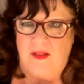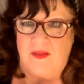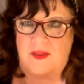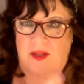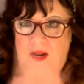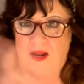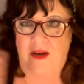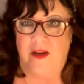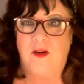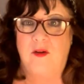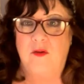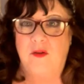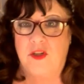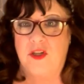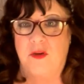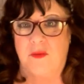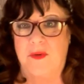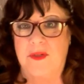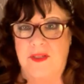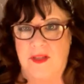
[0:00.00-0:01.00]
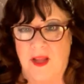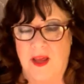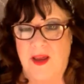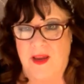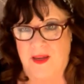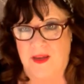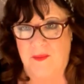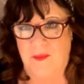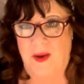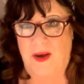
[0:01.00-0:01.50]
that I knew she was
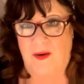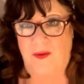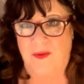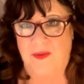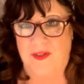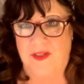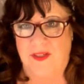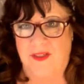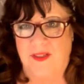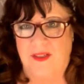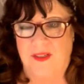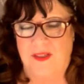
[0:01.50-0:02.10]
lying about.